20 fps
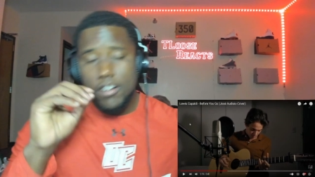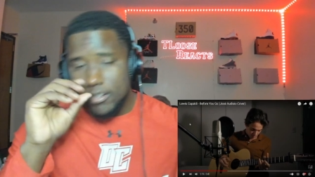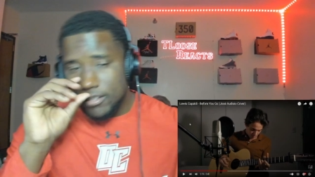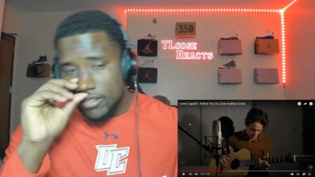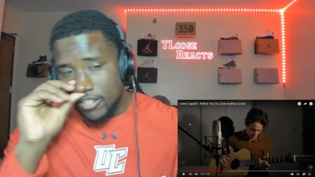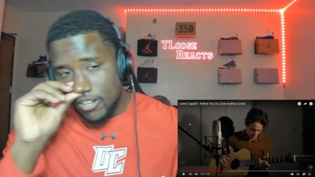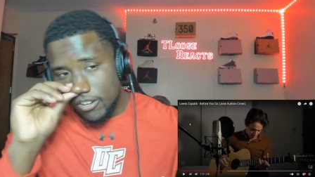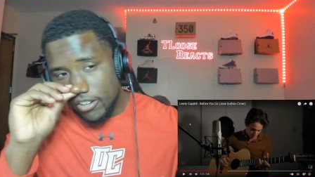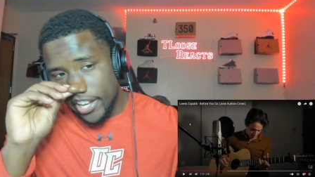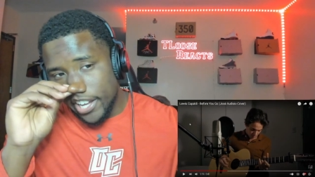
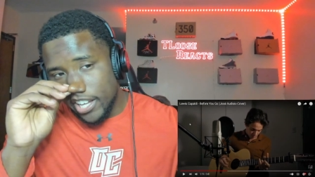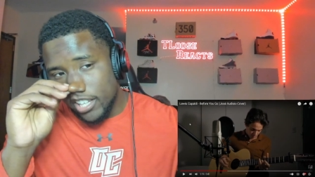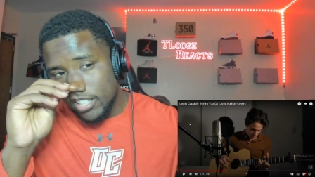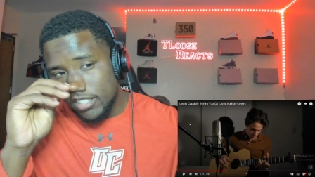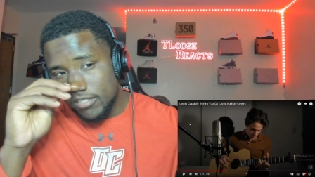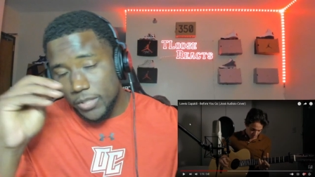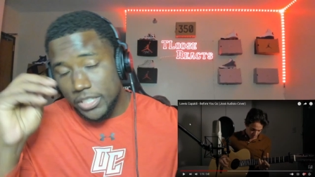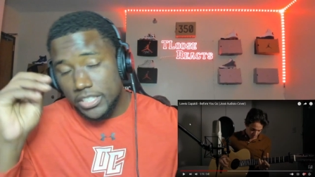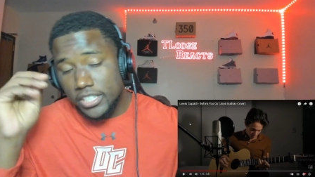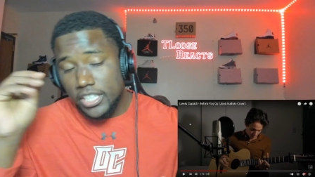Okay,
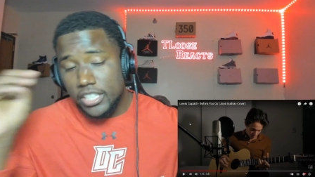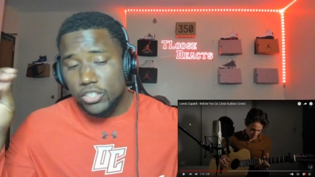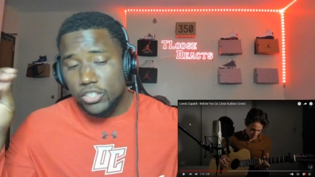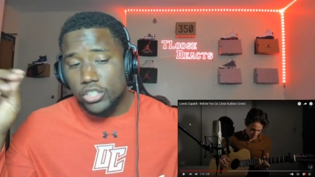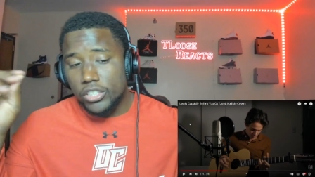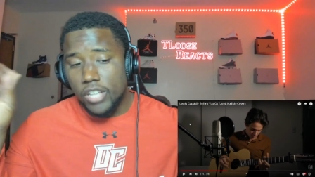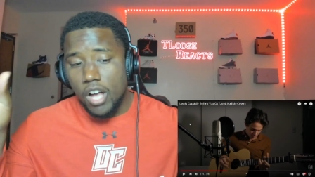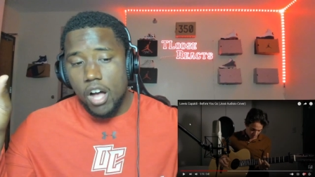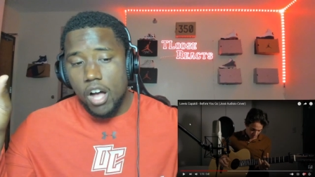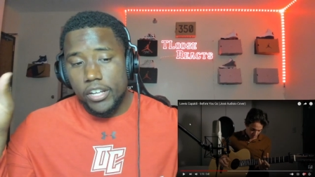with this
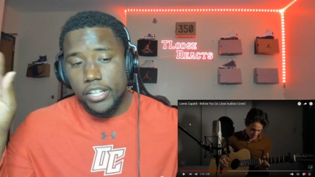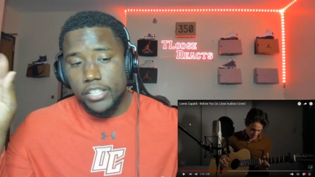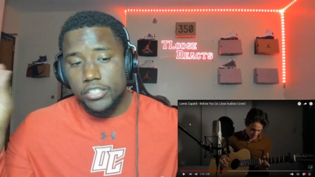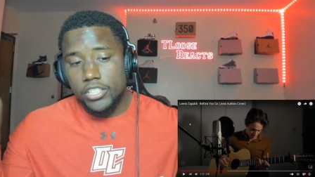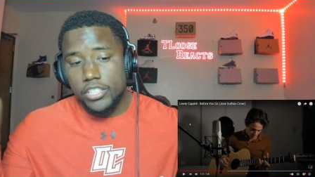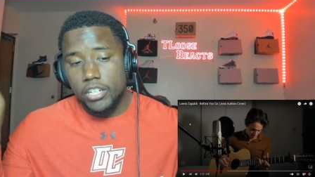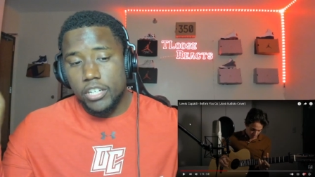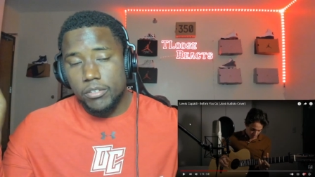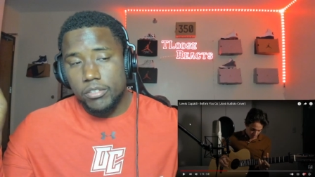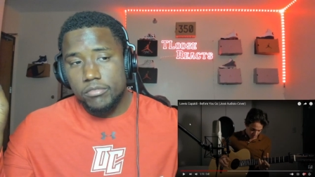song in
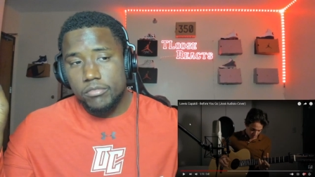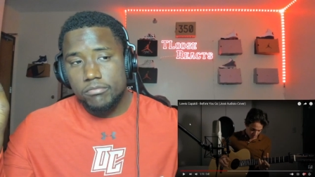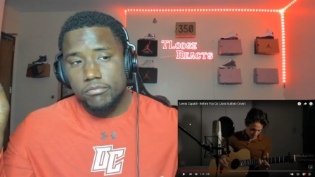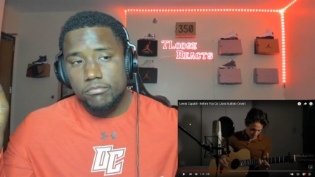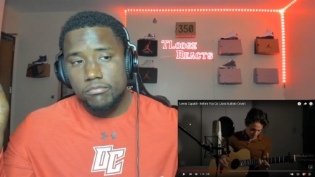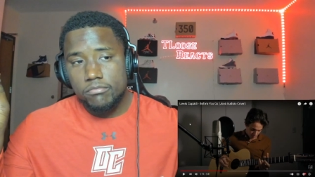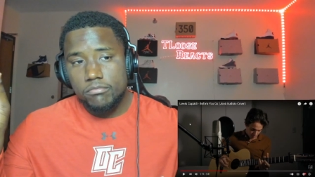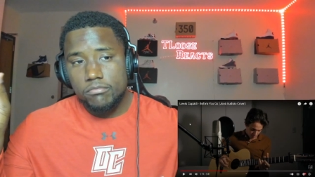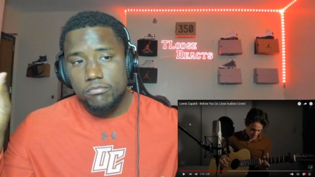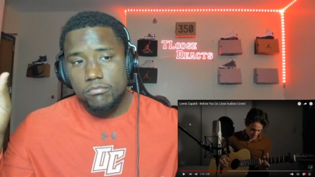general,
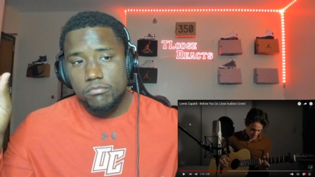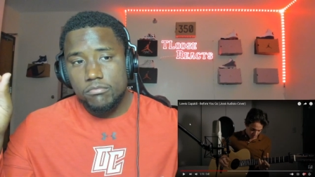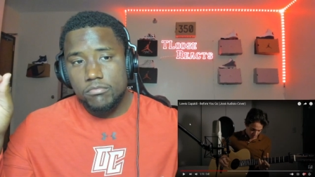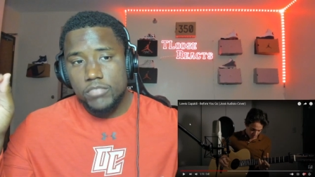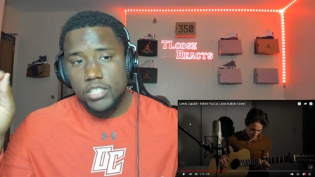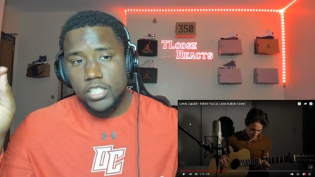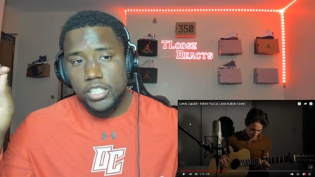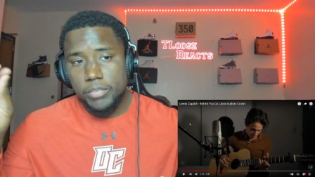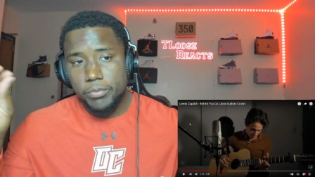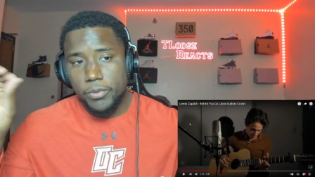
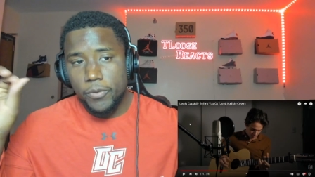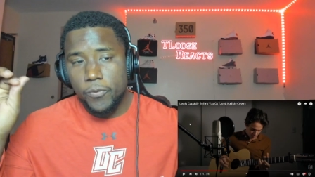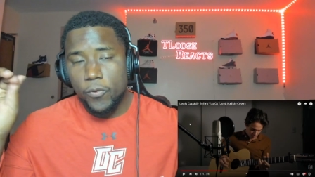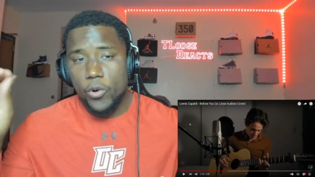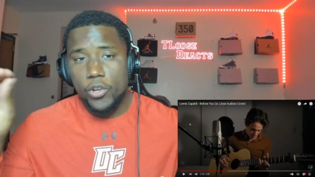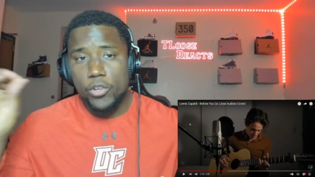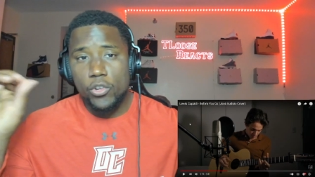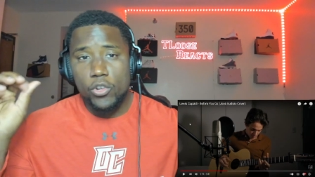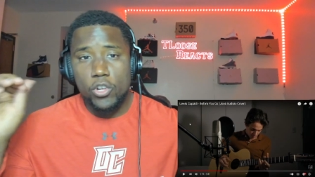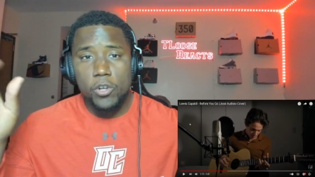this
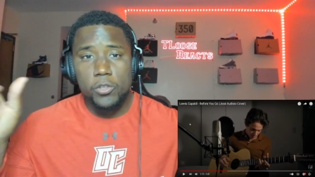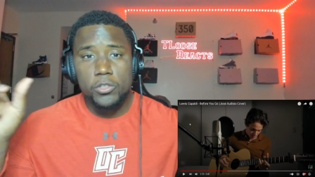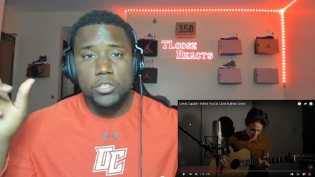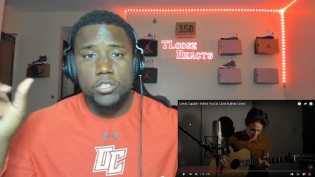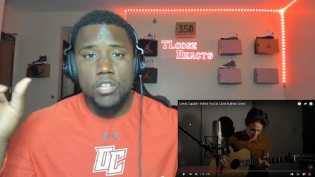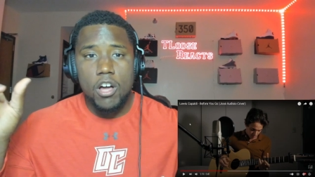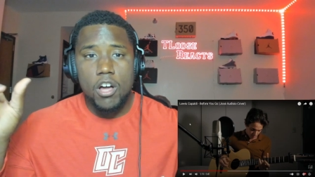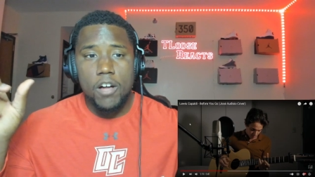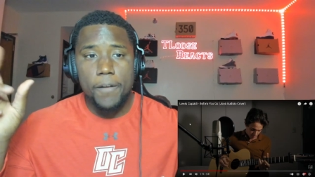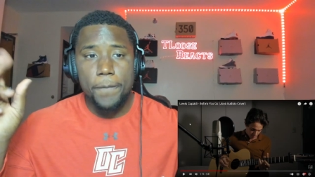Before You Go
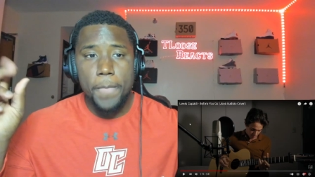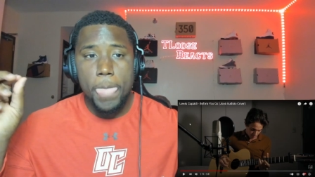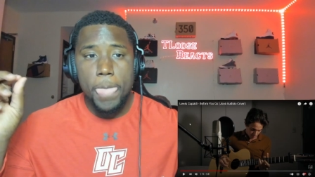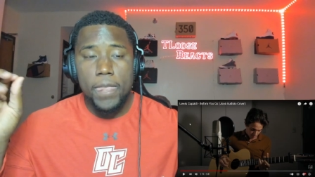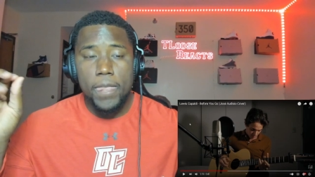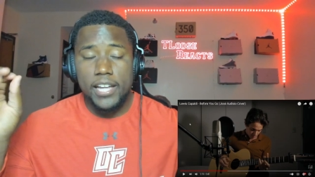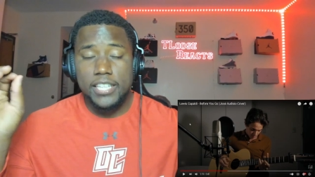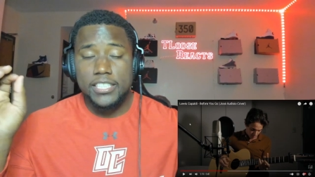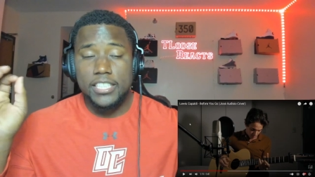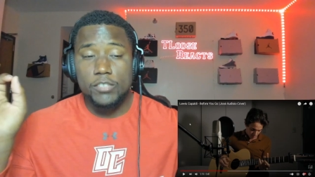song,
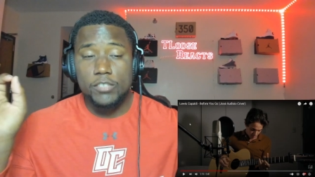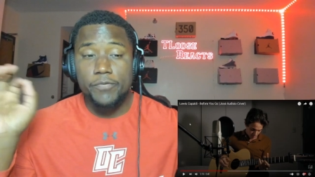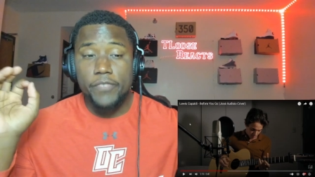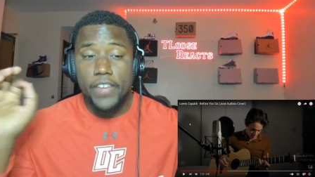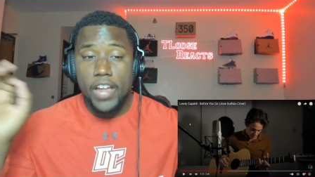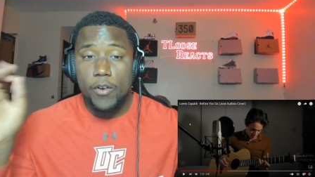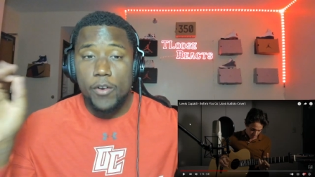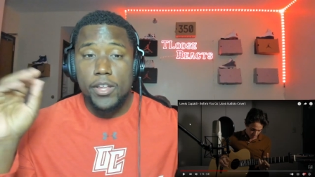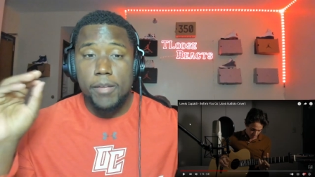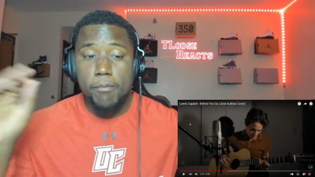like I said, it's
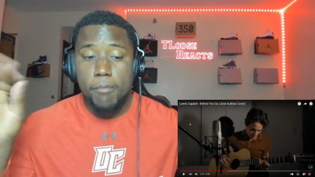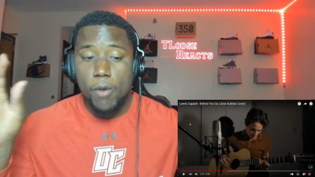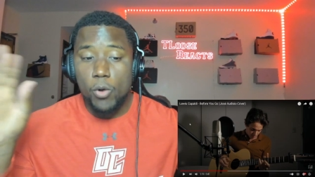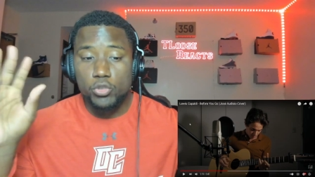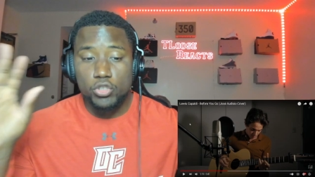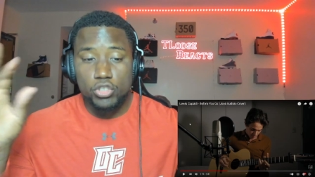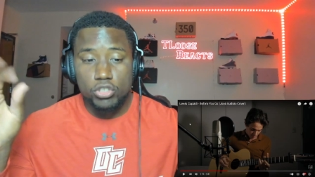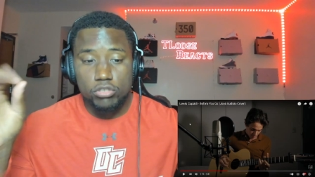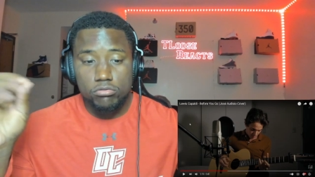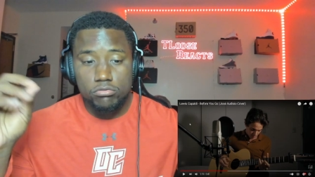very
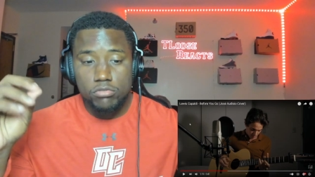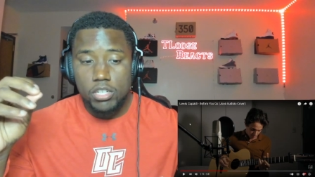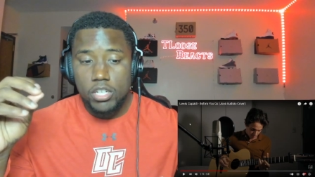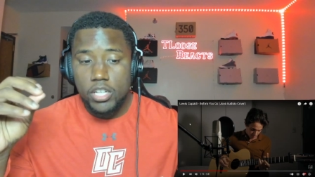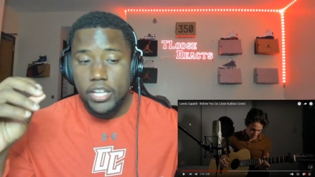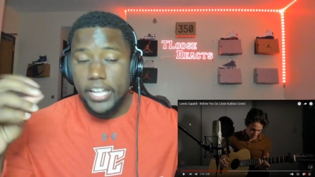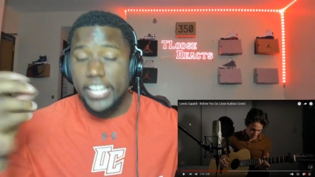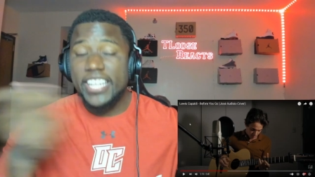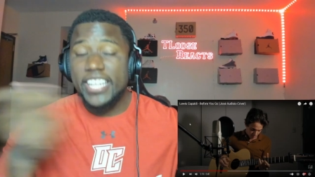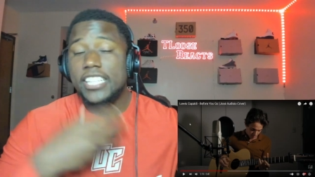emotional.
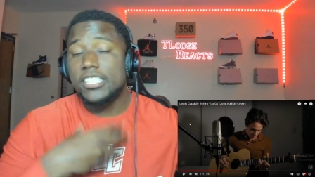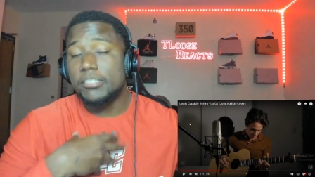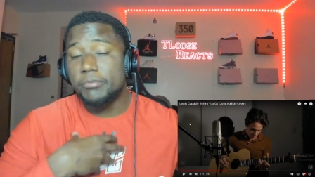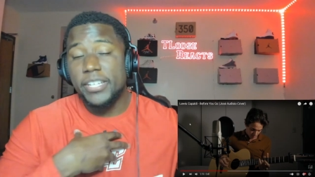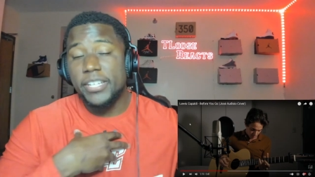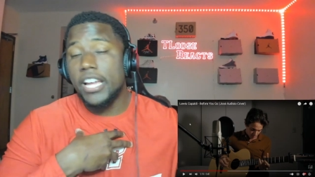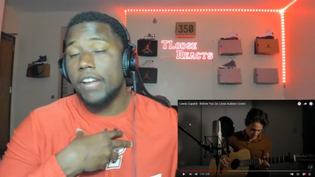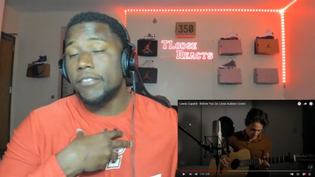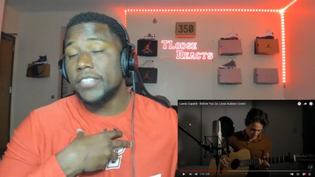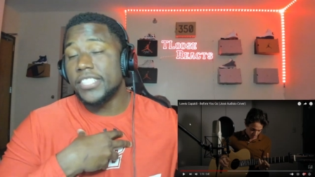It gets
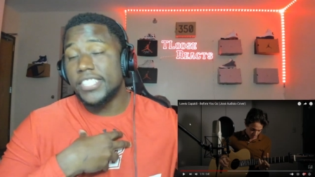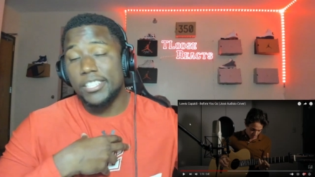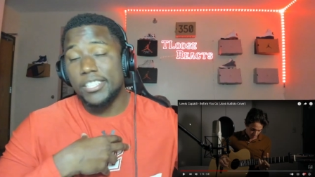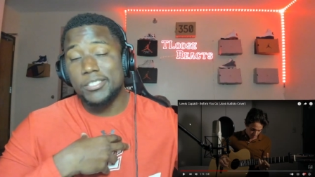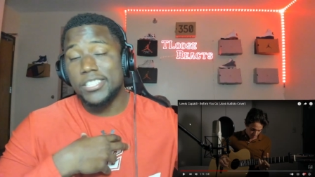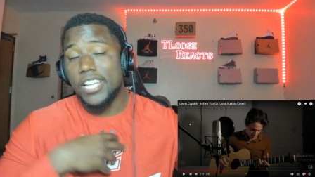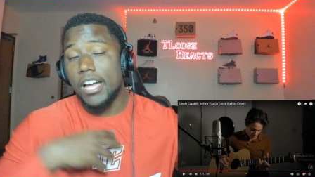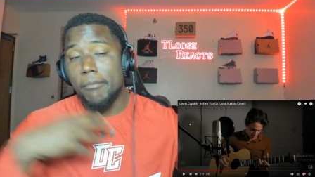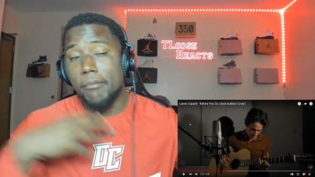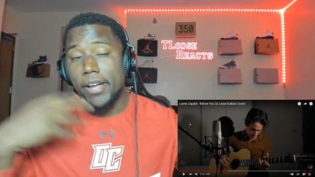me every single
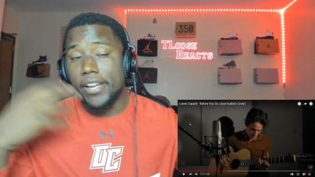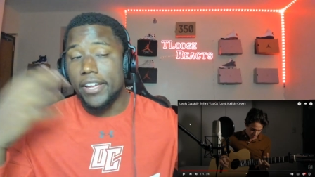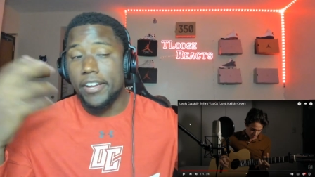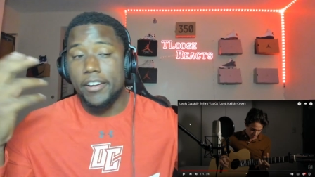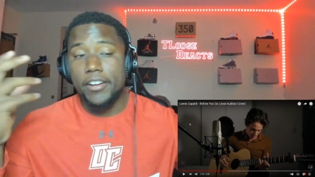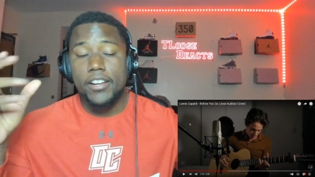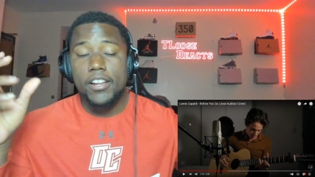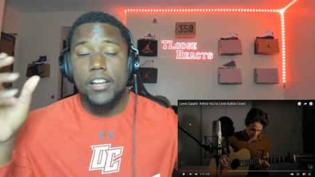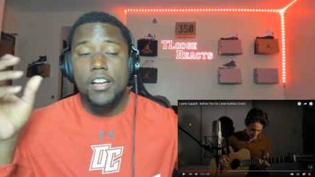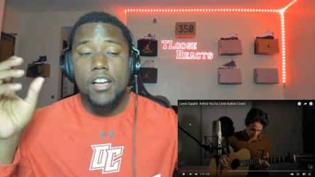time I hear it.